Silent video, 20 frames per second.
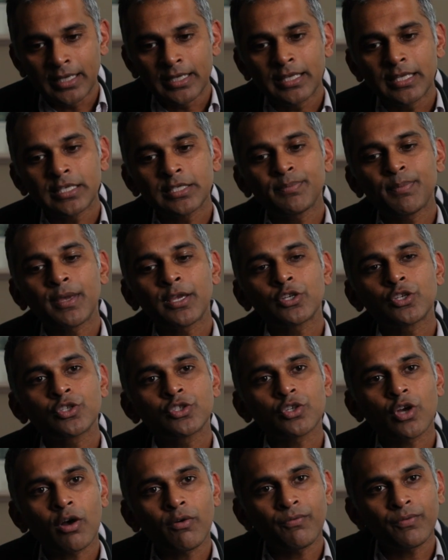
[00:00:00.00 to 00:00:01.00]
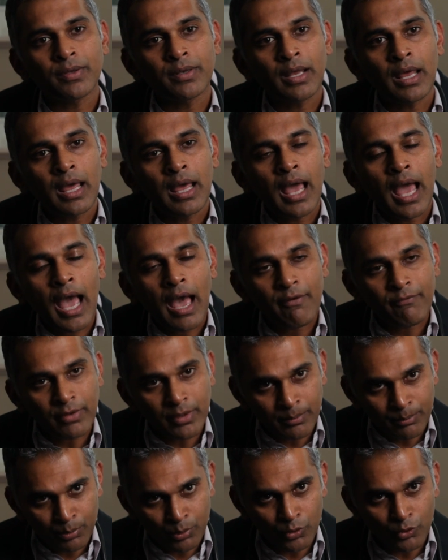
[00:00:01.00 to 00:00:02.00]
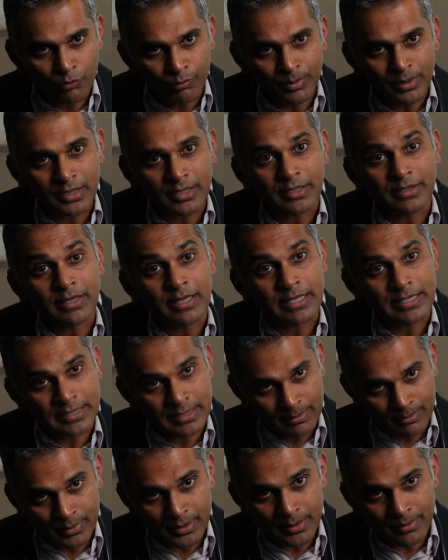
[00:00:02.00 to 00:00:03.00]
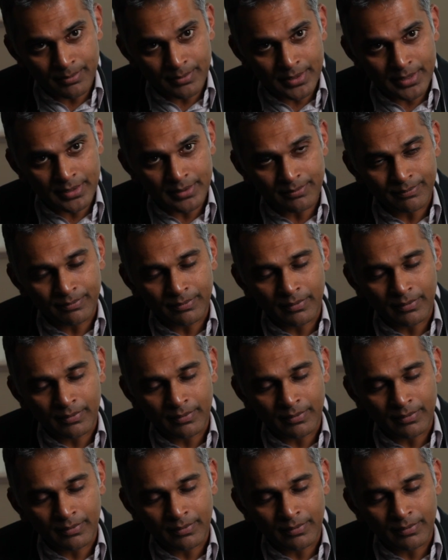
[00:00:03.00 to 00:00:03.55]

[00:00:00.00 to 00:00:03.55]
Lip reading: these patients often have an improvement in their symptoms